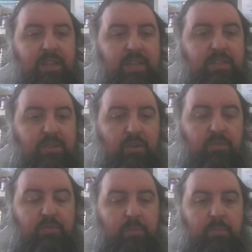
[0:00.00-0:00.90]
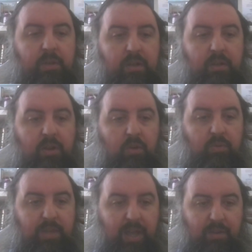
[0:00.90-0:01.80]
They start from the low
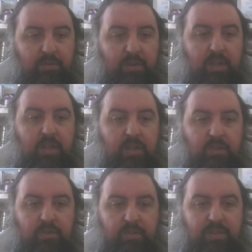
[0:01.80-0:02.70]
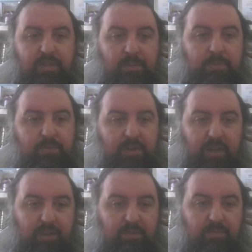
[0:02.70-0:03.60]
down, so the
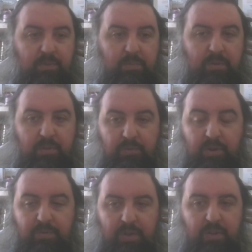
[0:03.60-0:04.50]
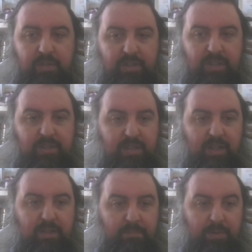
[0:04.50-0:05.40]
subterranean, from the river, so that's
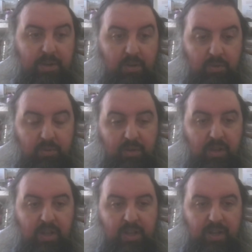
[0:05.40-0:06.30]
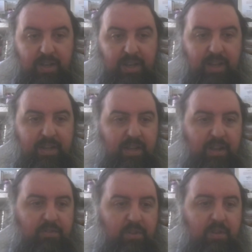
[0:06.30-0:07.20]
like below land
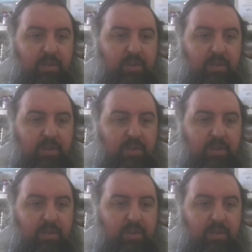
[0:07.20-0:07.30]
level.